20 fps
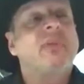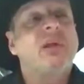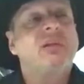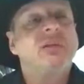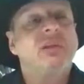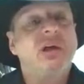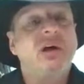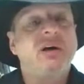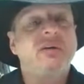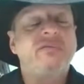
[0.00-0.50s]

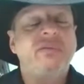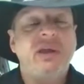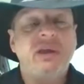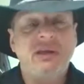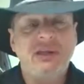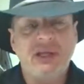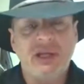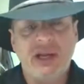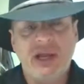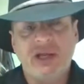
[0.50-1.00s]
Love
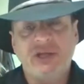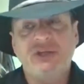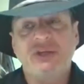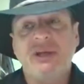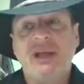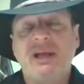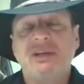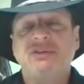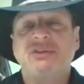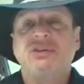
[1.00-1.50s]
and
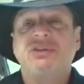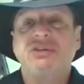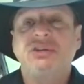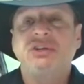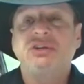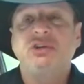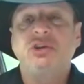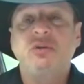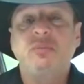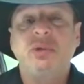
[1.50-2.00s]
connection as a
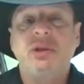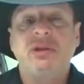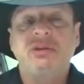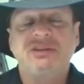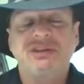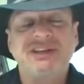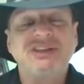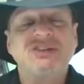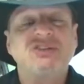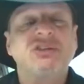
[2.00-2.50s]
sixth
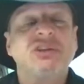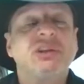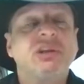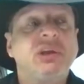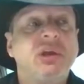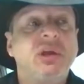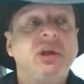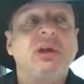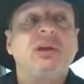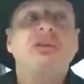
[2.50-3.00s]

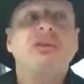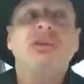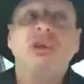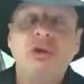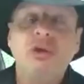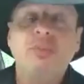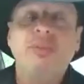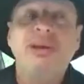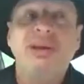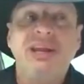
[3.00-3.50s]

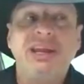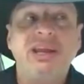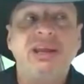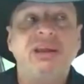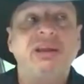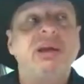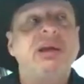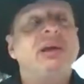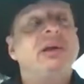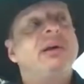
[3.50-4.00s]
human
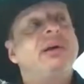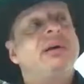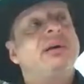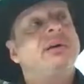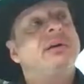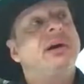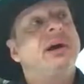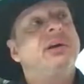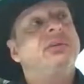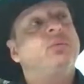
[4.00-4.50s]
need,
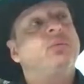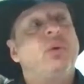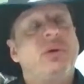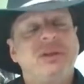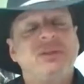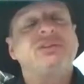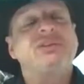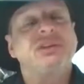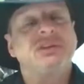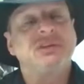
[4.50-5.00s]
as one
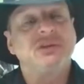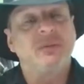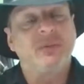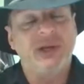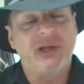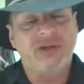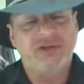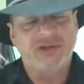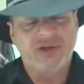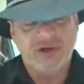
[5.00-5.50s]
of the 6 human
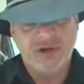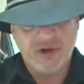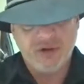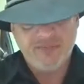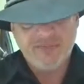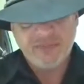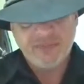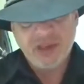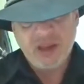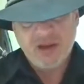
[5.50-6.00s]
needs. There you
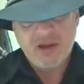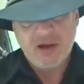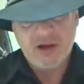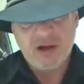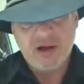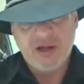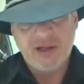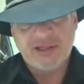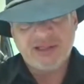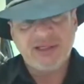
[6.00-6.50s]

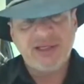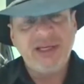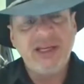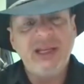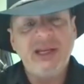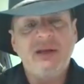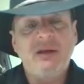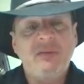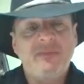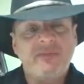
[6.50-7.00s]
go. It's
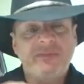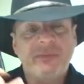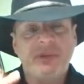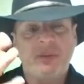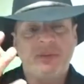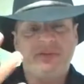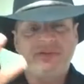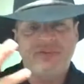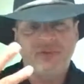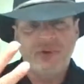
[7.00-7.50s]
need
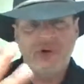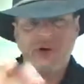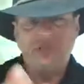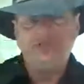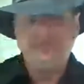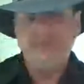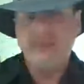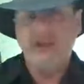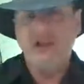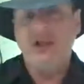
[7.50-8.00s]
number 4,
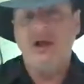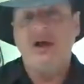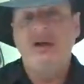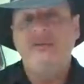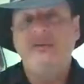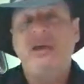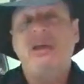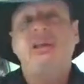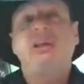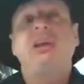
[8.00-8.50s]

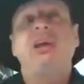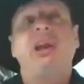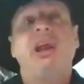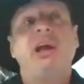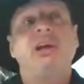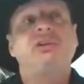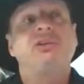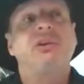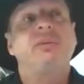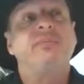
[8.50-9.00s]
love and
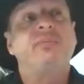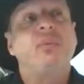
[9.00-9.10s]
connection.